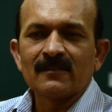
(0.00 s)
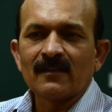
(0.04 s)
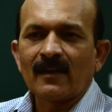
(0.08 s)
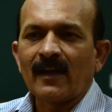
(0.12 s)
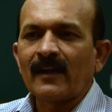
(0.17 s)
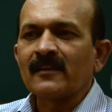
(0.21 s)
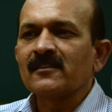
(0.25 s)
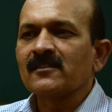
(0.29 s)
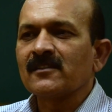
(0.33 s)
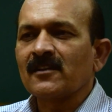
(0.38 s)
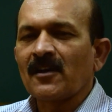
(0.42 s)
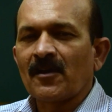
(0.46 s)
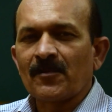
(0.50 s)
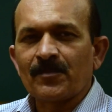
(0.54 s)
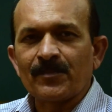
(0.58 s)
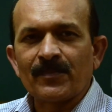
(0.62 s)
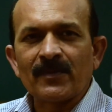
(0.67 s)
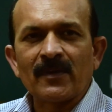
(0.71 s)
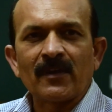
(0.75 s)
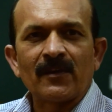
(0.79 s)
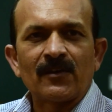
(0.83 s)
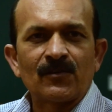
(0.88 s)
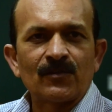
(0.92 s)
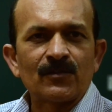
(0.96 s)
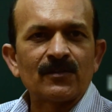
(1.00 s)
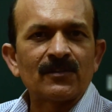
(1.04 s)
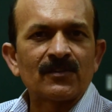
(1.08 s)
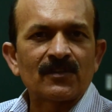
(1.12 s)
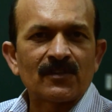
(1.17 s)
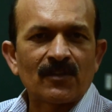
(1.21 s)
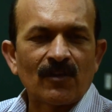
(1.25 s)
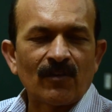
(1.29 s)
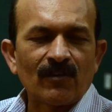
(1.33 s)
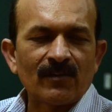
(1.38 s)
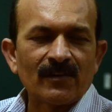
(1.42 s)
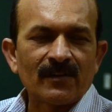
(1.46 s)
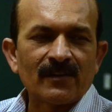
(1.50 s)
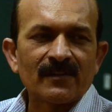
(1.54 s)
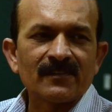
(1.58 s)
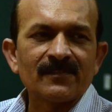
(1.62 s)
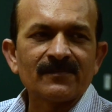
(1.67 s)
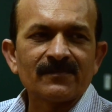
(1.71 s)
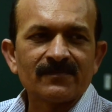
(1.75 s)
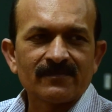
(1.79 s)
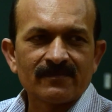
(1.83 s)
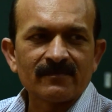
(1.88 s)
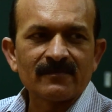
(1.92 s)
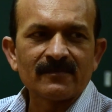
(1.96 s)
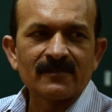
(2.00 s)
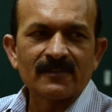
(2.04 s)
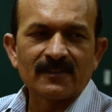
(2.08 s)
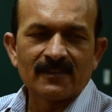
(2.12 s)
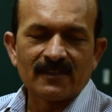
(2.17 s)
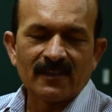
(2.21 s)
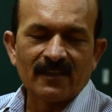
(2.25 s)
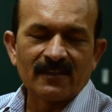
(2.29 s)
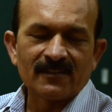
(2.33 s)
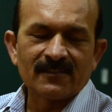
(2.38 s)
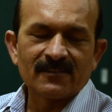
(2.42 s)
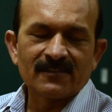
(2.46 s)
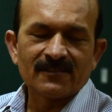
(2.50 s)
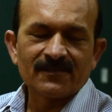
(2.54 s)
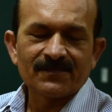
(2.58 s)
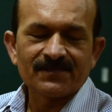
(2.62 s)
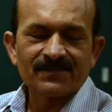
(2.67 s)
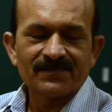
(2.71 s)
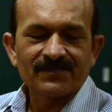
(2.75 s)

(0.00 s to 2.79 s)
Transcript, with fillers: as compared to a scholar yes